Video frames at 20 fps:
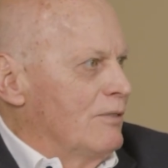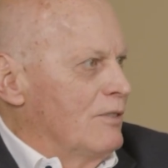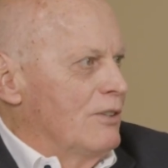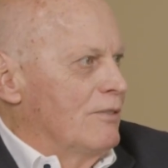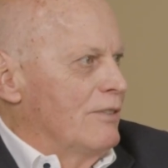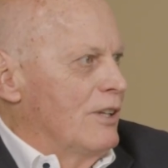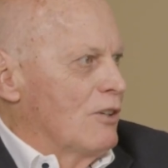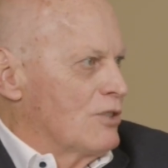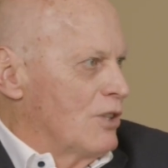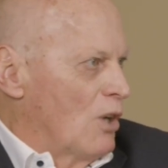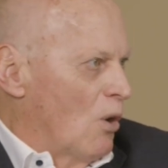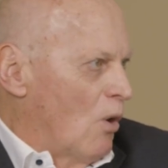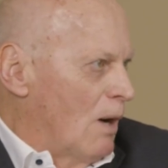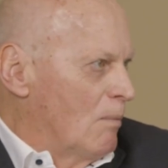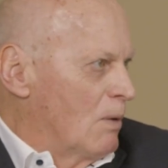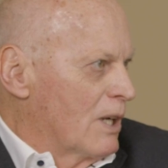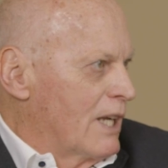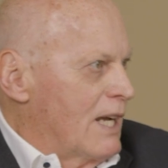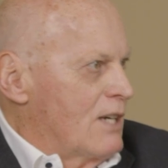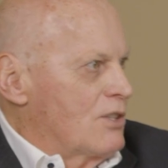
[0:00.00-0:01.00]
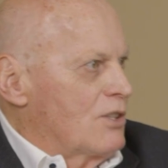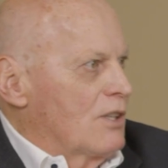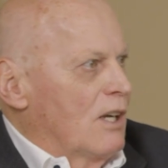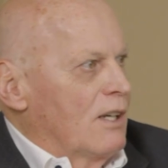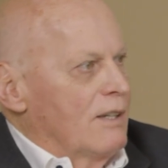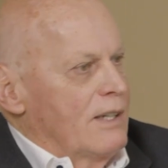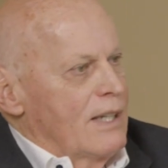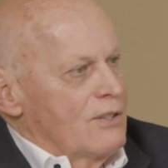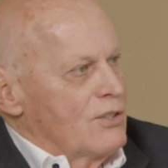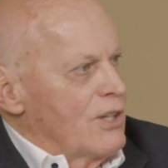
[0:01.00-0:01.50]
There's no obligation
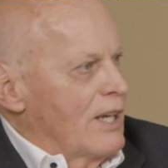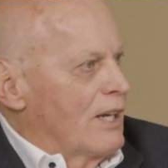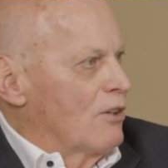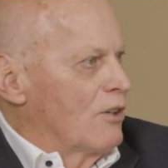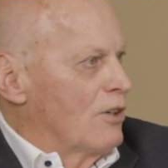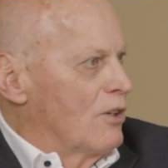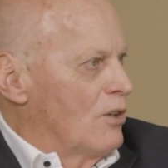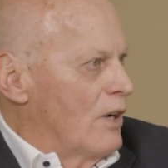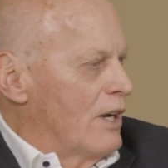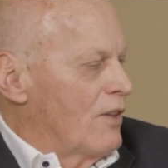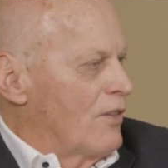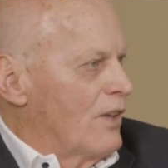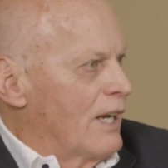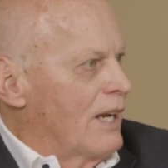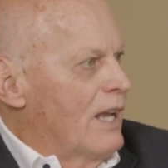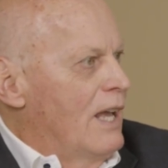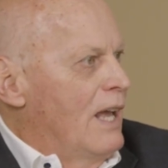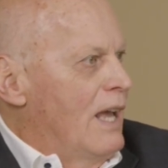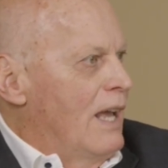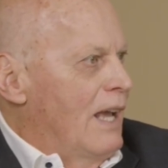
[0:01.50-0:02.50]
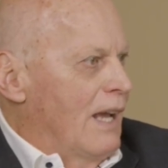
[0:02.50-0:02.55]
on the executor to do anything.